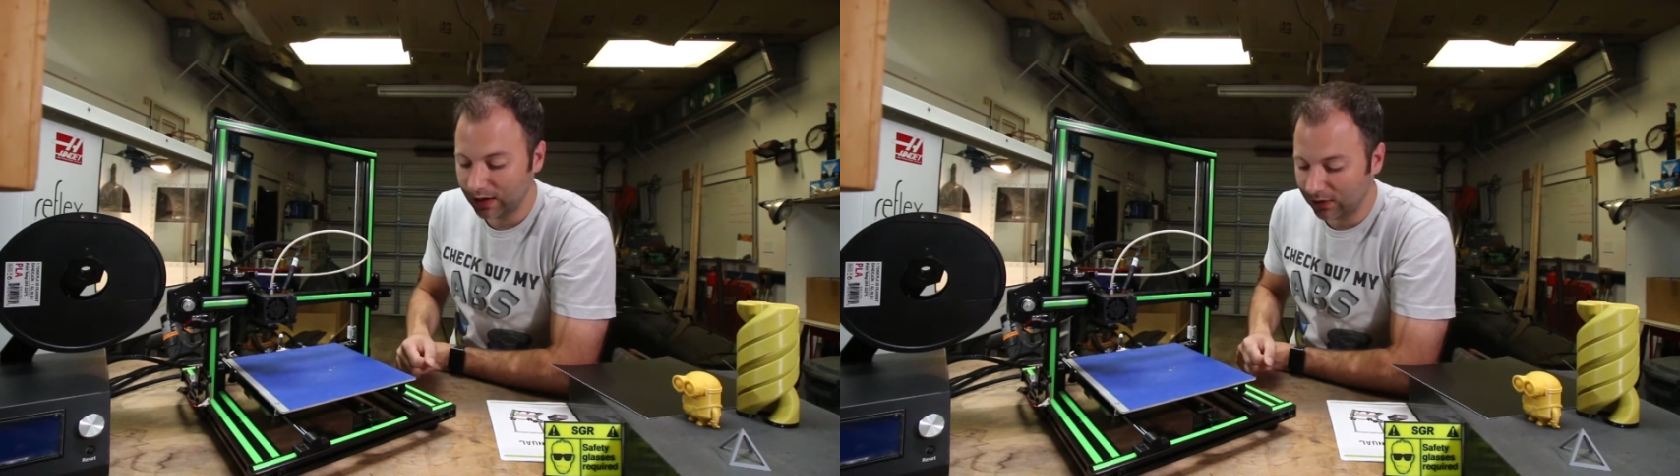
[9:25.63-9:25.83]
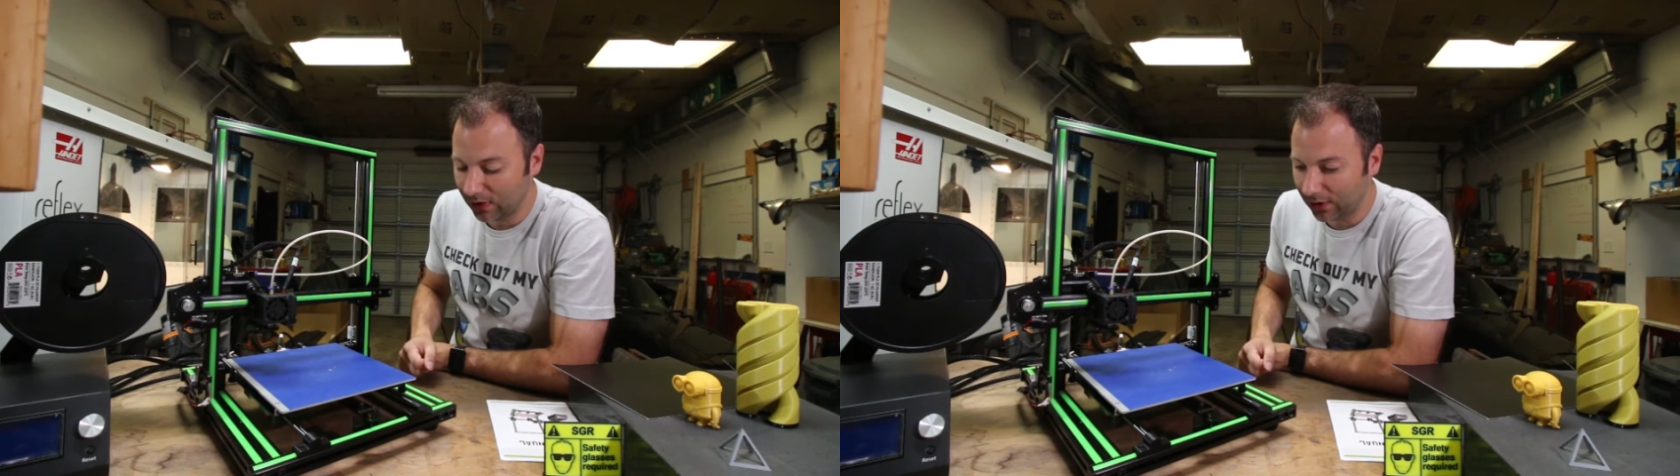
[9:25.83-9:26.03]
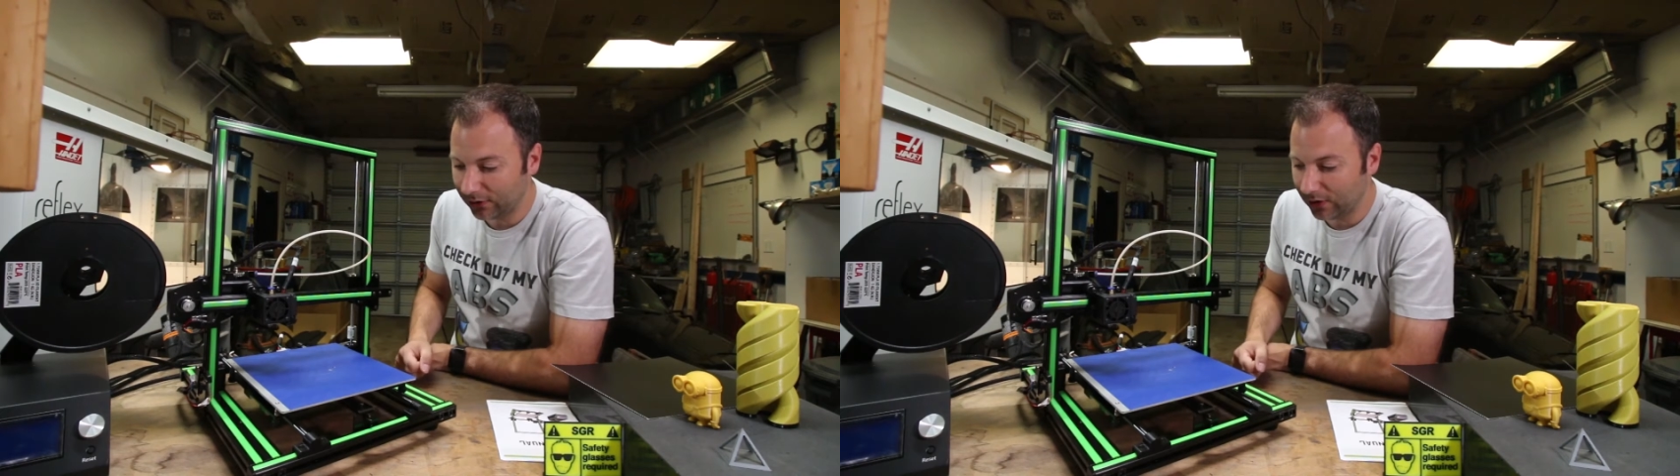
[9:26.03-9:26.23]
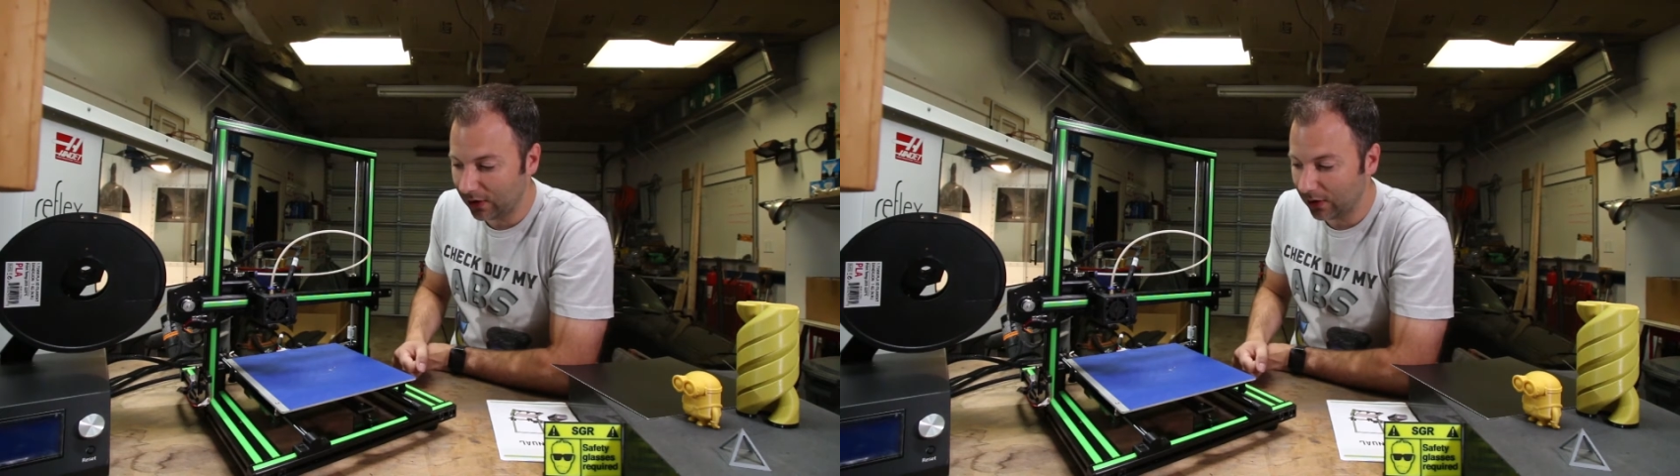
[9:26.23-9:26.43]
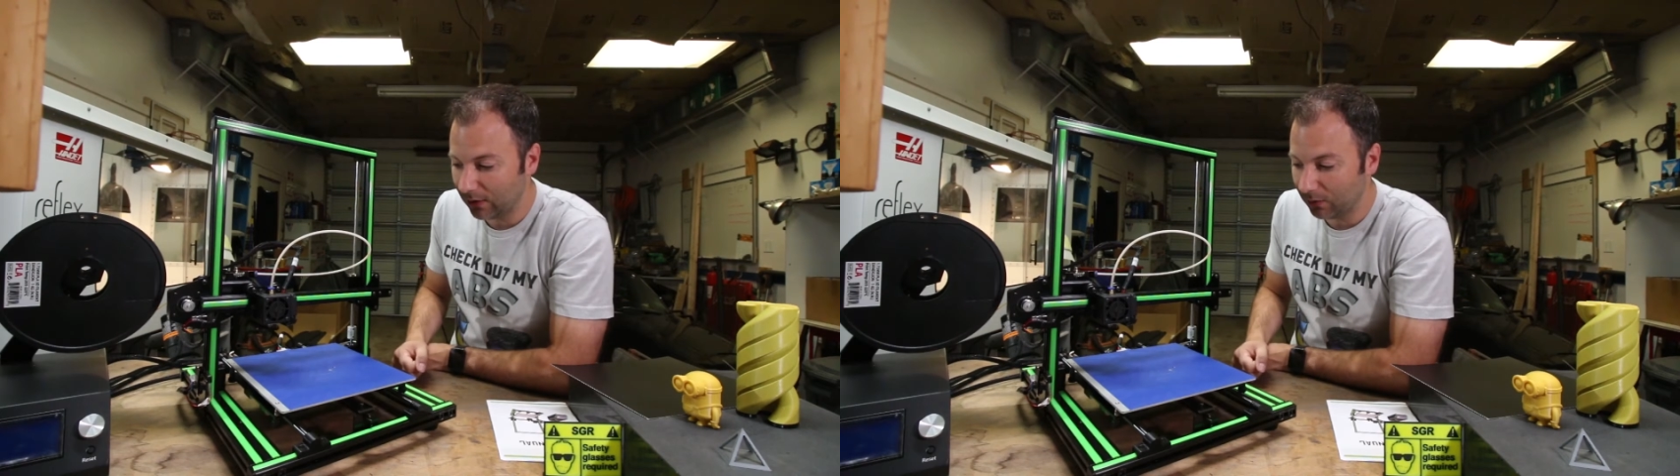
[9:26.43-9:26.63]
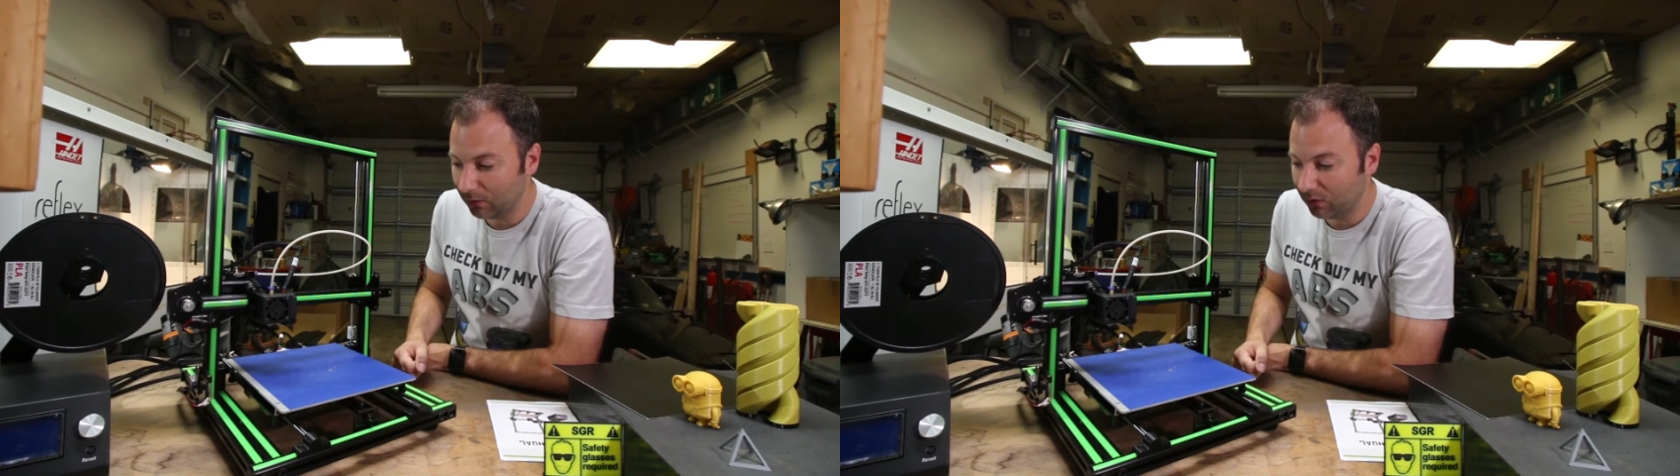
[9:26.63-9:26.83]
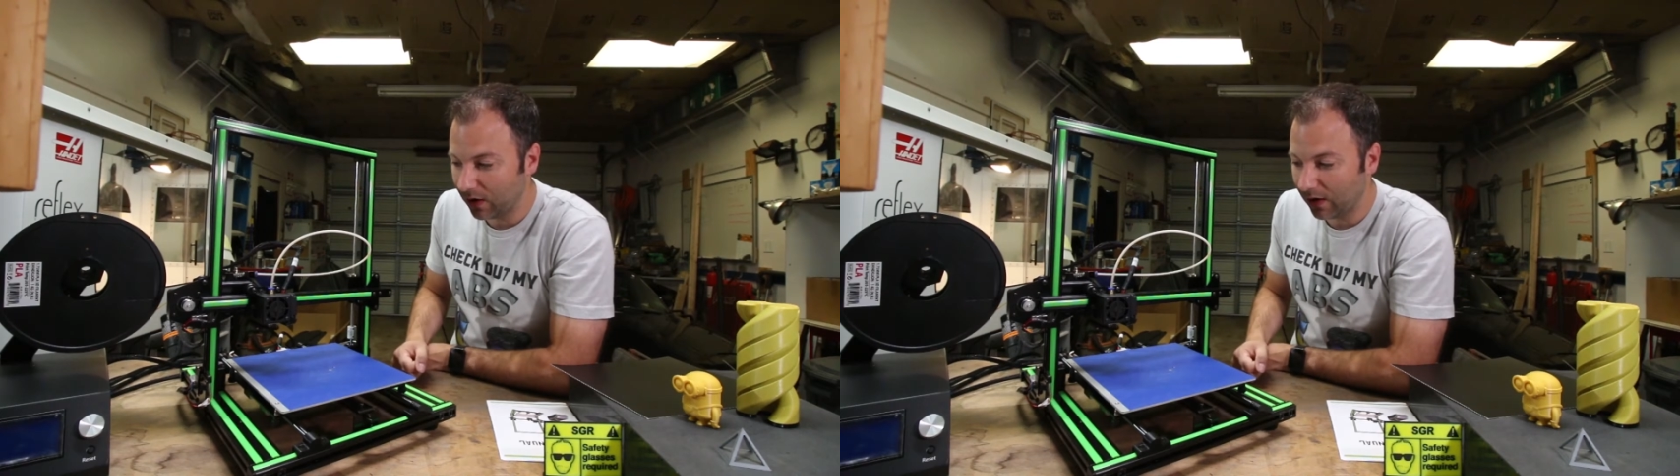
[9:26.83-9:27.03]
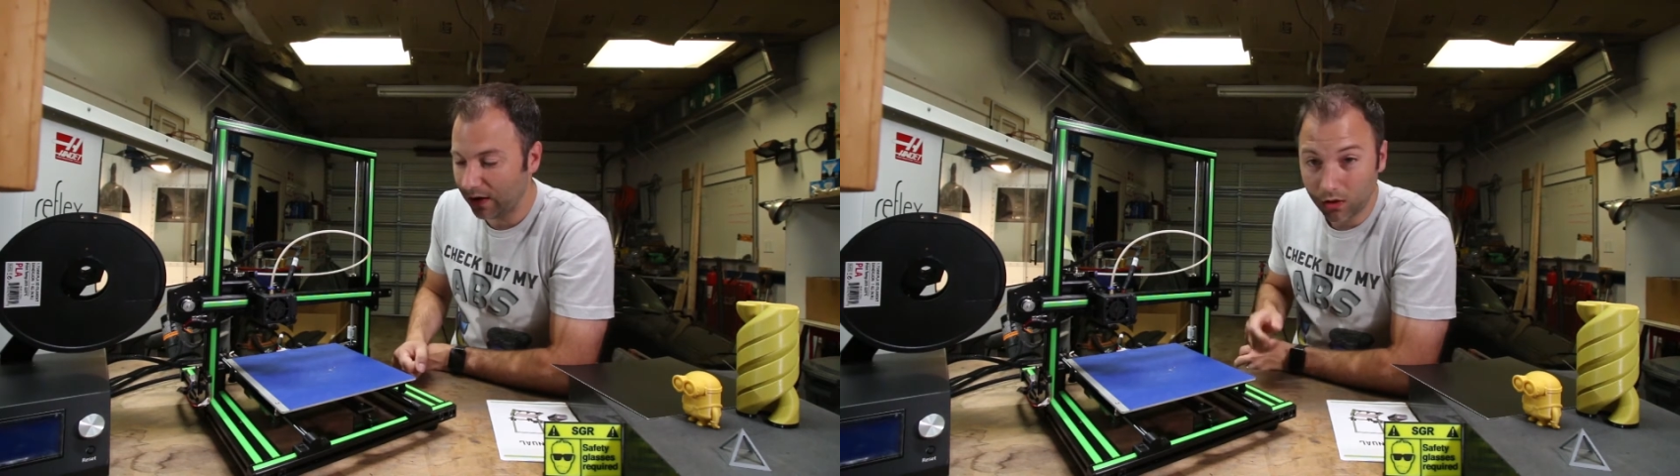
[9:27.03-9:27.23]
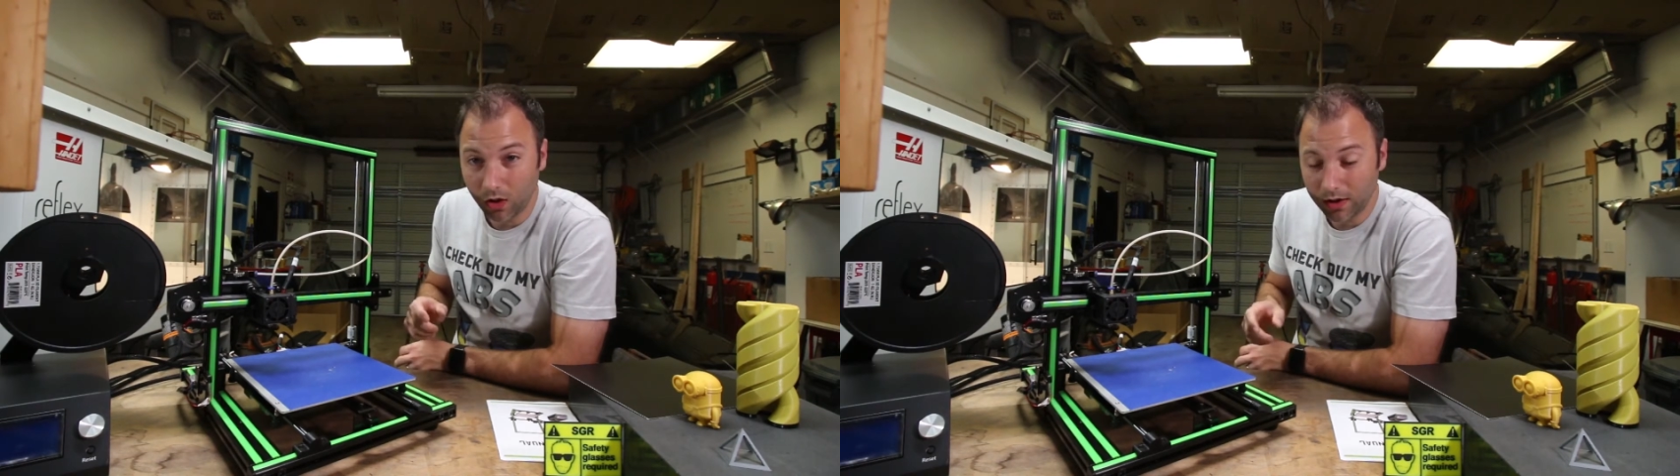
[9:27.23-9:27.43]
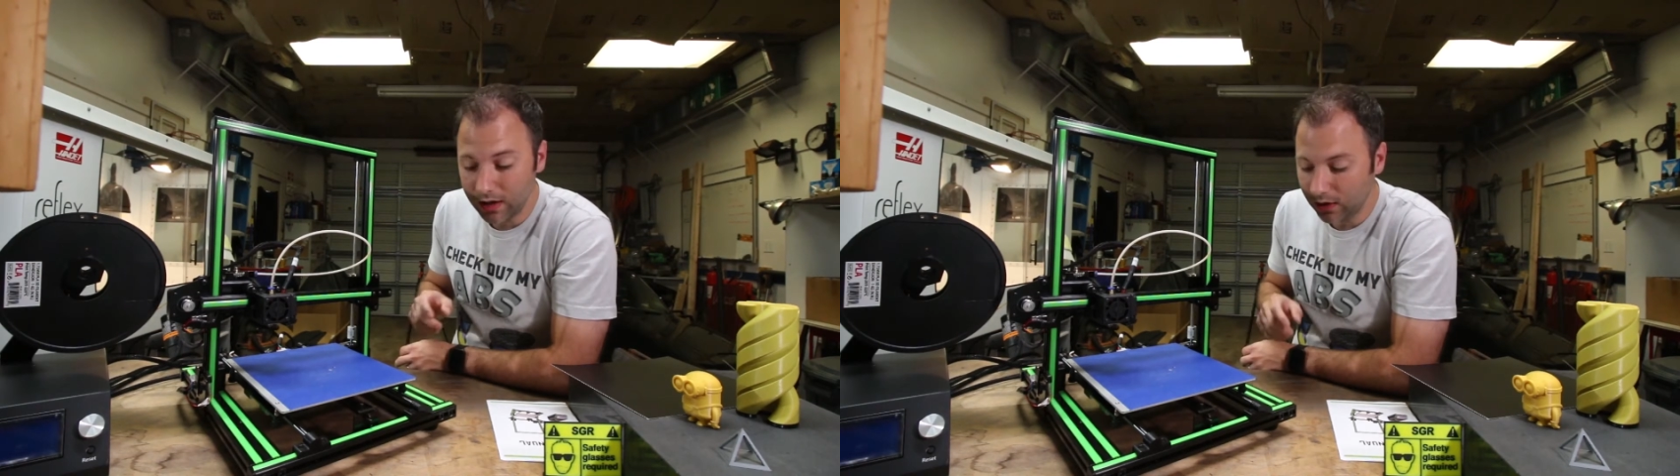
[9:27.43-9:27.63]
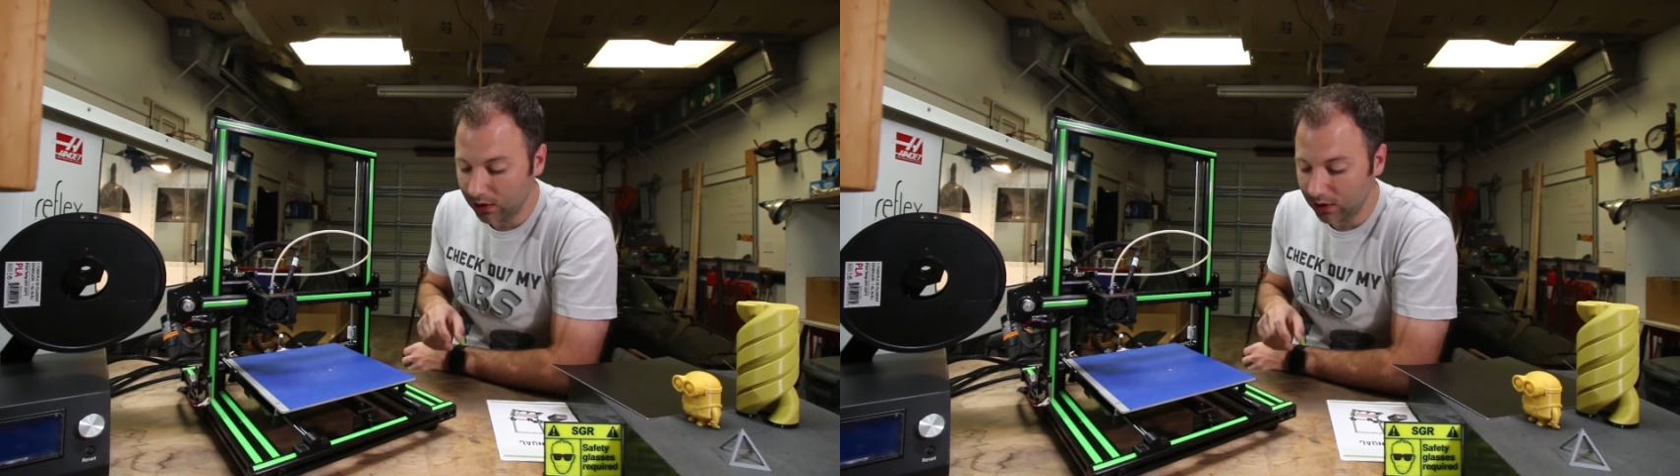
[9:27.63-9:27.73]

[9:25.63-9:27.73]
it is also very clunky.